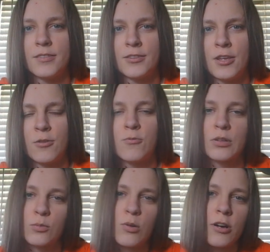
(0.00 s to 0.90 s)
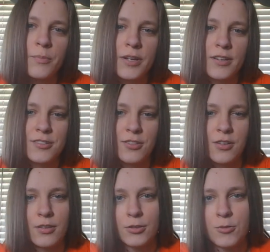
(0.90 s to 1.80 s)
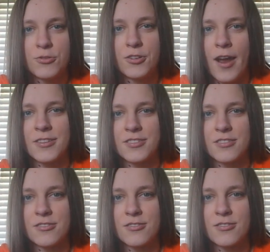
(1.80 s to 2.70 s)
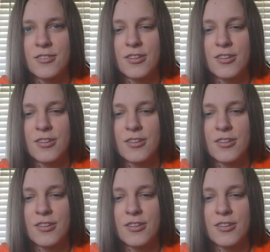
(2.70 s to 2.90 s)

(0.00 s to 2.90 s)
They don't want war because they're gonna lose their assets.